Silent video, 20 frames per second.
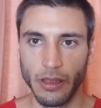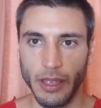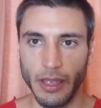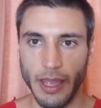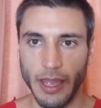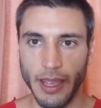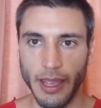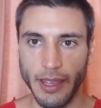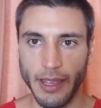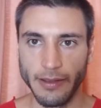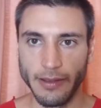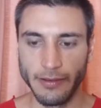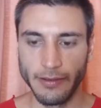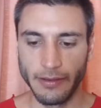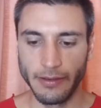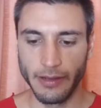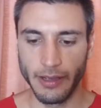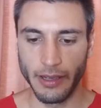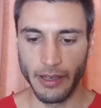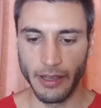
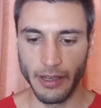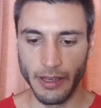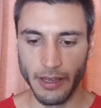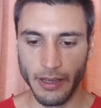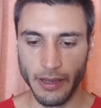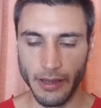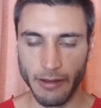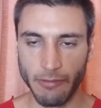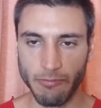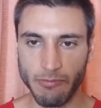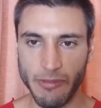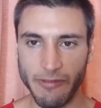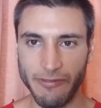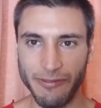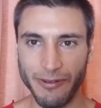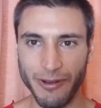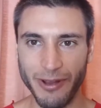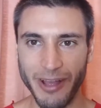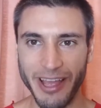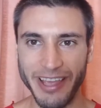And
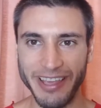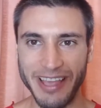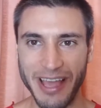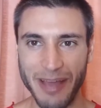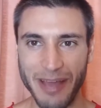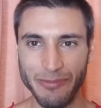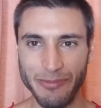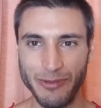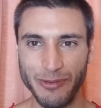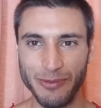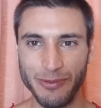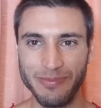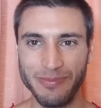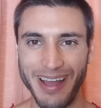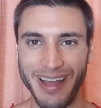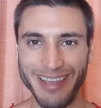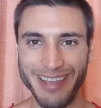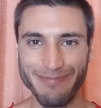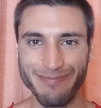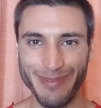before I come to
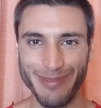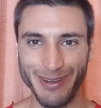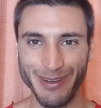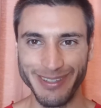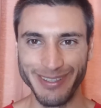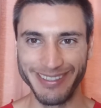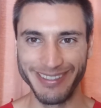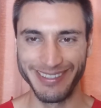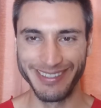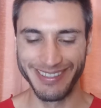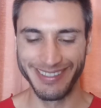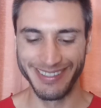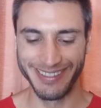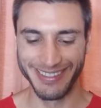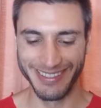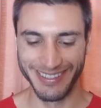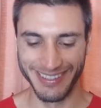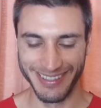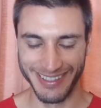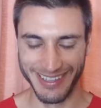my point,
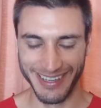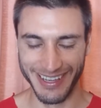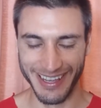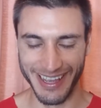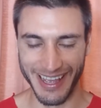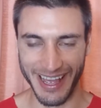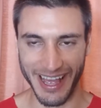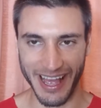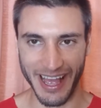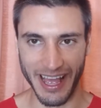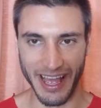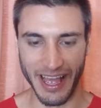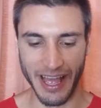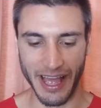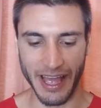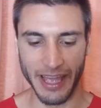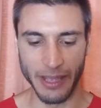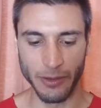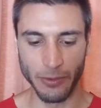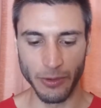
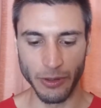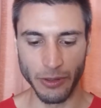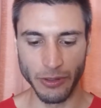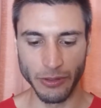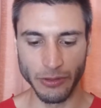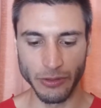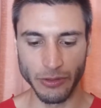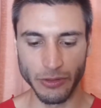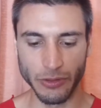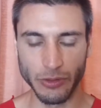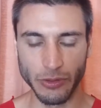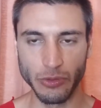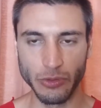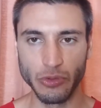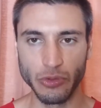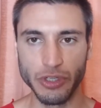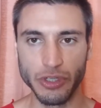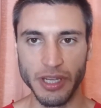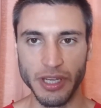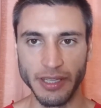I want
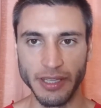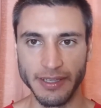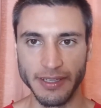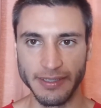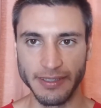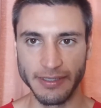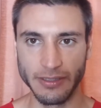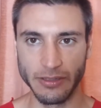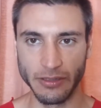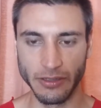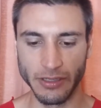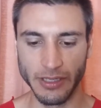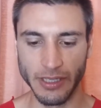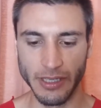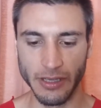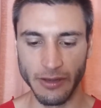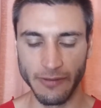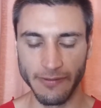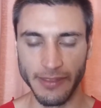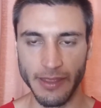to share the
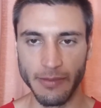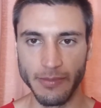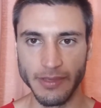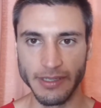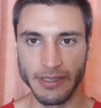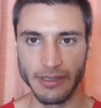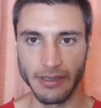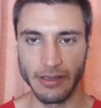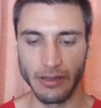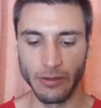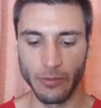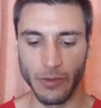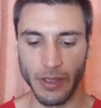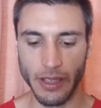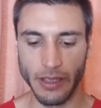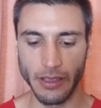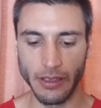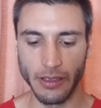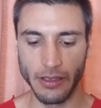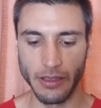story of the mystical
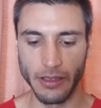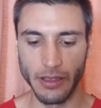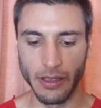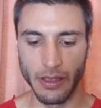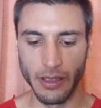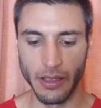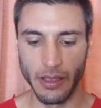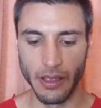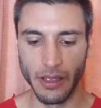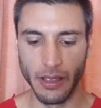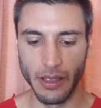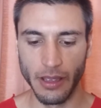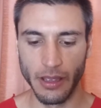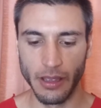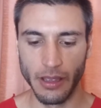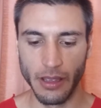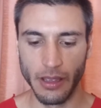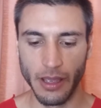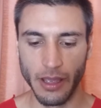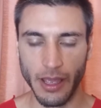way.
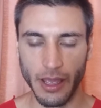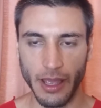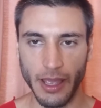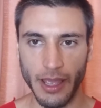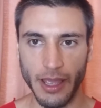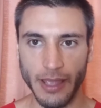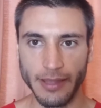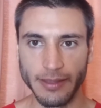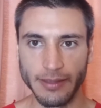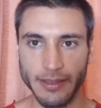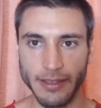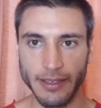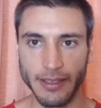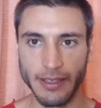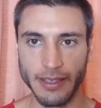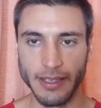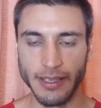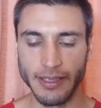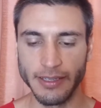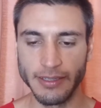And
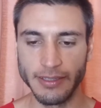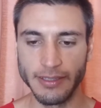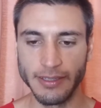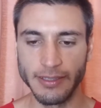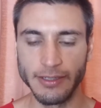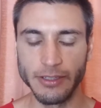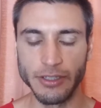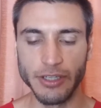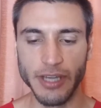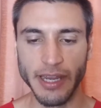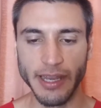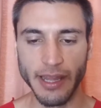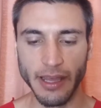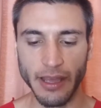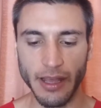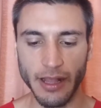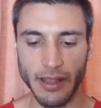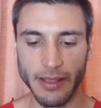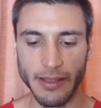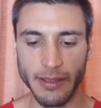as in
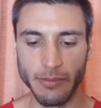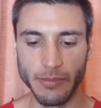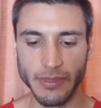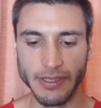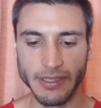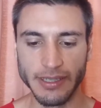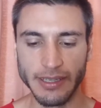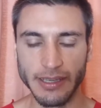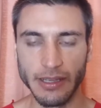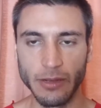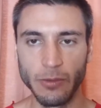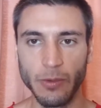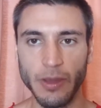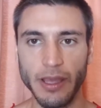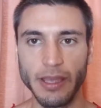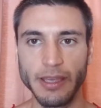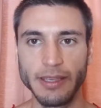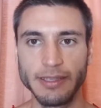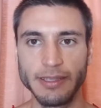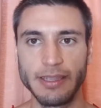general, the mystical
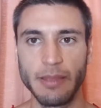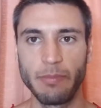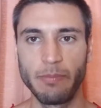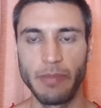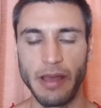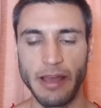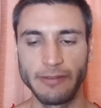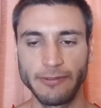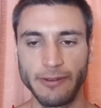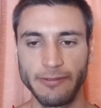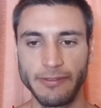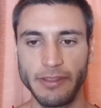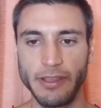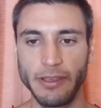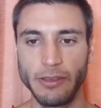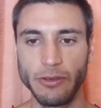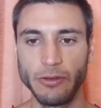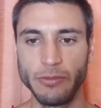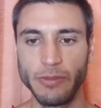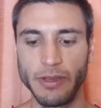way is the path of the
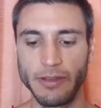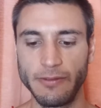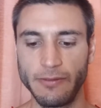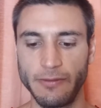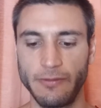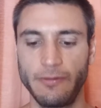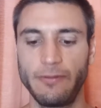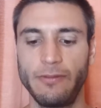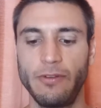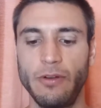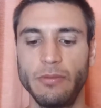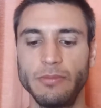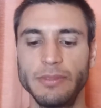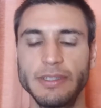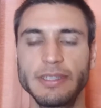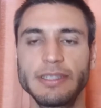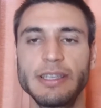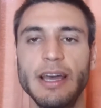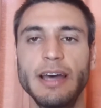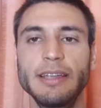human from
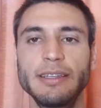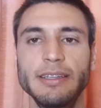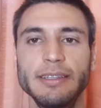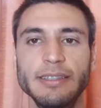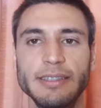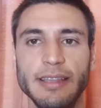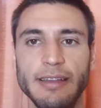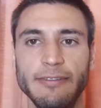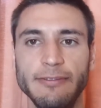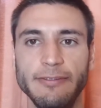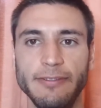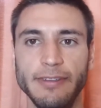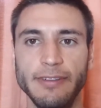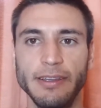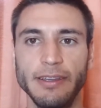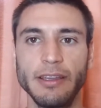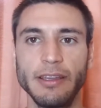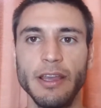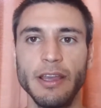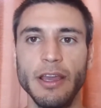starting
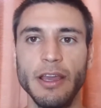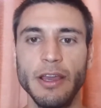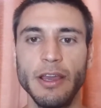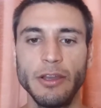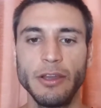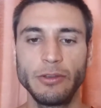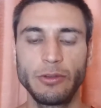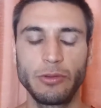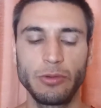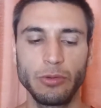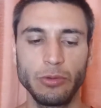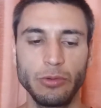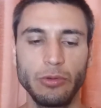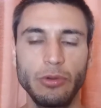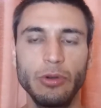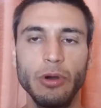something to